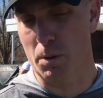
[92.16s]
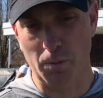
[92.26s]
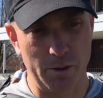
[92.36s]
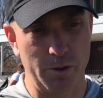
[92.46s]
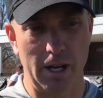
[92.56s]
we
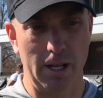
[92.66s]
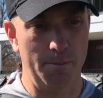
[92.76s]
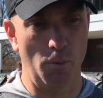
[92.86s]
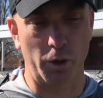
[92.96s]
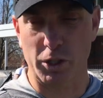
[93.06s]
want to try to
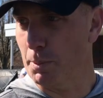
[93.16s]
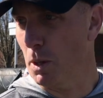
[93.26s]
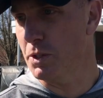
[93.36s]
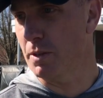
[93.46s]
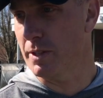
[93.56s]
get more
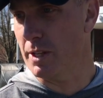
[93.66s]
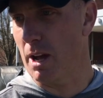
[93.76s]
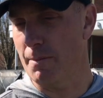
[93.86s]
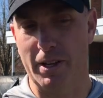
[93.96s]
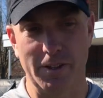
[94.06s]
explosive in
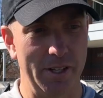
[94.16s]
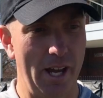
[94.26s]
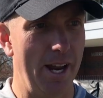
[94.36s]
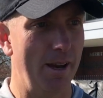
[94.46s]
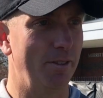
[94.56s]
the offense and
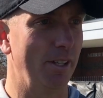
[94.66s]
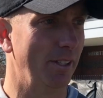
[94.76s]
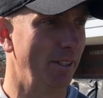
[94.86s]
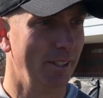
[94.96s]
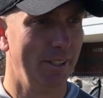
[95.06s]
not have to
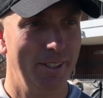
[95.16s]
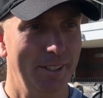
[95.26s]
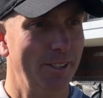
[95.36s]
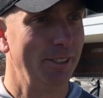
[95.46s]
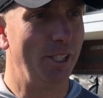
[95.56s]

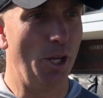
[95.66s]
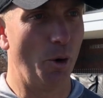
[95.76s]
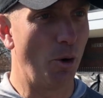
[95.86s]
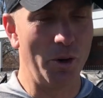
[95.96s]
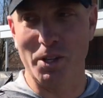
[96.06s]
you know,
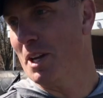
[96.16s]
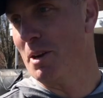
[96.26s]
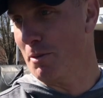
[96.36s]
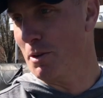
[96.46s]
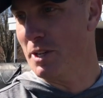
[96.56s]
earn a ton
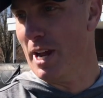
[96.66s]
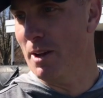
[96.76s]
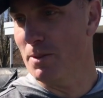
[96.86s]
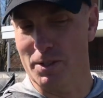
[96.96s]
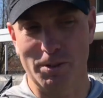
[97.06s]
of first
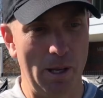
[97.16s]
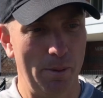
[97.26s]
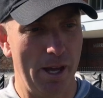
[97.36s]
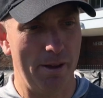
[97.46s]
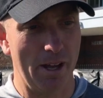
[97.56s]
downs is be
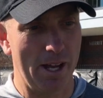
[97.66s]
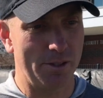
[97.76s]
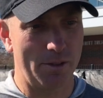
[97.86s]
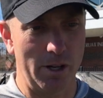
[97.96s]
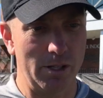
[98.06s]
able to have
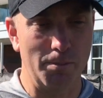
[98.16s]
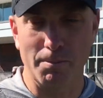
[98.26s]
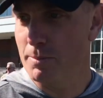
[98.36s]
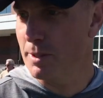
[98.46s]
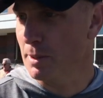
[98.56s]
guys create some,
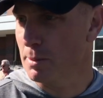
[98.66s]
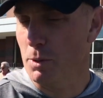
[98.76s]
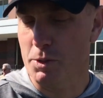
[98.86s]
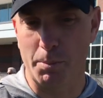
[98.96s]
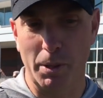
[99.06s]
some
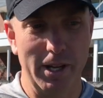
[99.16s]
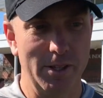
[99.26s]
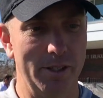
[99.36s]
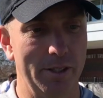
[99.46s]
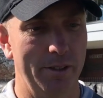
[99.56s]
explosive
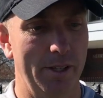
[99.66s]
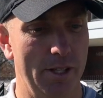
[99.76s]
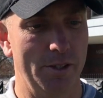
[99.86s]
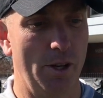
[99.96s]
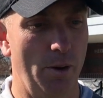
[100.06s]
plays. And,
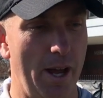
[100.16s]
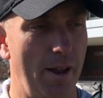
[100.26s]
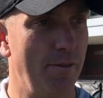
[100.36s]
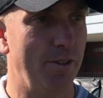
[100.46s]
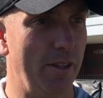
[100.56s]
and so I,
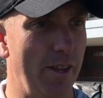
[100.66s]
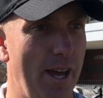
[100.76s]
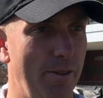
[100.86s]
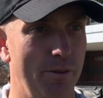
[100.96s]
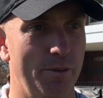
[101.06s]
have seen
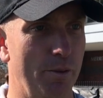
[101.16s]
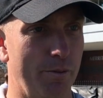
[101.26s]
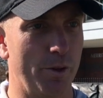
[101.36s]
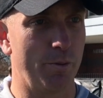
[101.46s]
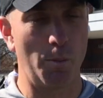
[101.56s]
that through the
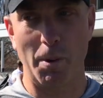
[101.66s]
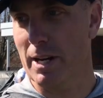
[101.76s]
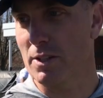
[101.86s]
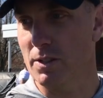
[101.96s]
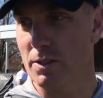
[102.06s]
first four
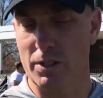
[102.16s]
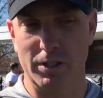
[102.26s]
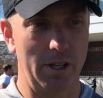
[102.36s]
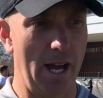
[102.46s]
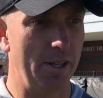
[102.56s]
practices,
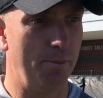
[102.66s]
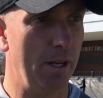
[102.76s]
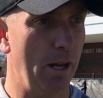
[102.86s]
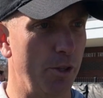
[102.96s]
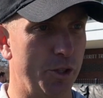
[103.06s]
just guys
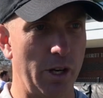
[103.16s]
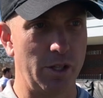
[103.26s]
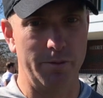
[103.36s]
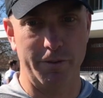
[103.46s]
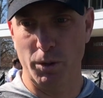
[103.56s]
being able to
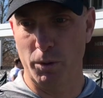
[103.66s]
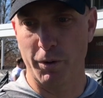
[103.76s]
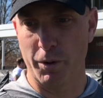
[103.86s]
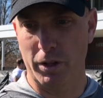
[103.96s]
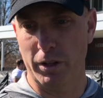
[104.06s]
stretch the field
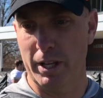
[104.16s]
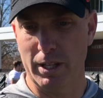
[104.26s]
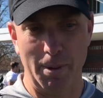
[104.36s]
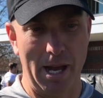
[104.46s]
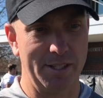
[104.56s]
vertically
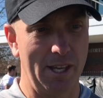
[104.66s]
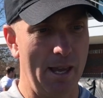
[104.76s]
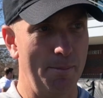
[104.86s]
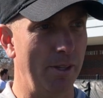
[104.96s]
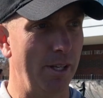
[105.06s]
in the pass
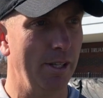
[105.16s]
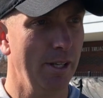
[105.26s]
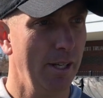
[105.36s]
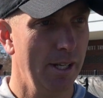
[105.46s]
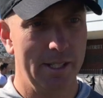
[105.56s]
game and then
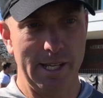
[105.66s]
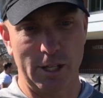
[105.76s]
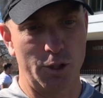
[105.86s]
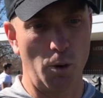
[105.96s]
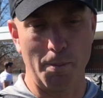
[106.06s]

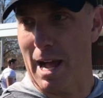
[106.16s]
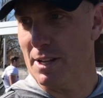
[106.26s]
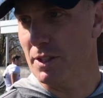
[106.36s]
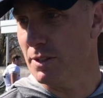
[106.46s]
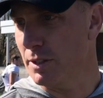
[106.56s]
take short
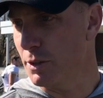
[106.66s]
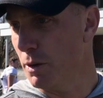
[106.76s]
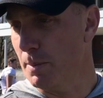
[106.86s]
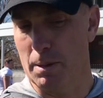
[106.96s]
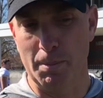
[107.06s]
passes and
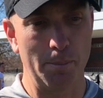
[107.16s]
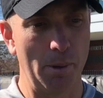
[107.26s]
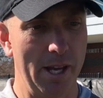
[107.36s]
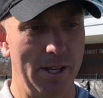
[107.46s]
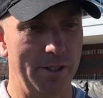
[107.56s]
turn them into big
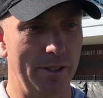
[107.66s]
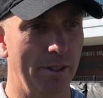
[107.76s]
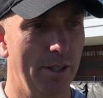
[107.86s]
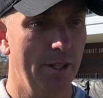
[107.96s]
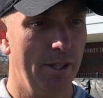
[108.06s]
plays. And
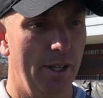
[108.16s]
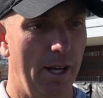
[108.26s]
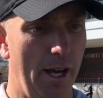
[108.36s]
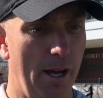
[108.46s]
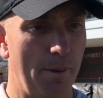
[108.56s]

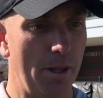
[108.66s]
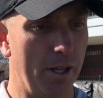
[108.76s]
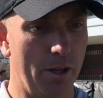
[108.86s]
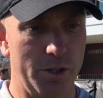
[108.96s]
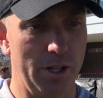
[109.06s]
um, I
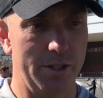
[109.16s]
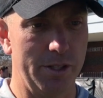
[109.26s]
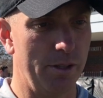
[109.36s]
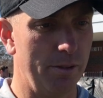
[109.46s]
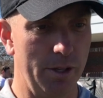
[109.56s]
think Coach
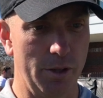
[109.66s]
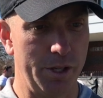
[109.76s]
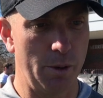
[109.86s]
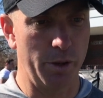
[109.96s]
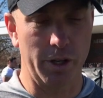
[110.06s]
Hynson, you know, has
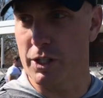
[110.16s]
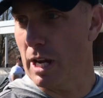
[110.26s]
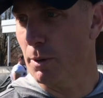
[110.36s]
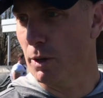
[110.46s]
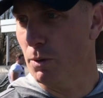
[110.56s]
done a really good
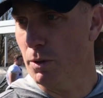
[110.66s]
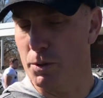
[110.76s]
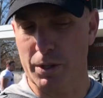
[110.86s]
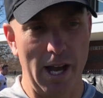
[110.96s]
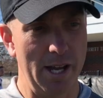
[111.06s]
job recruiting
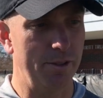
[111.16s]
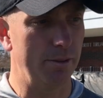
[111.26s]
those guys.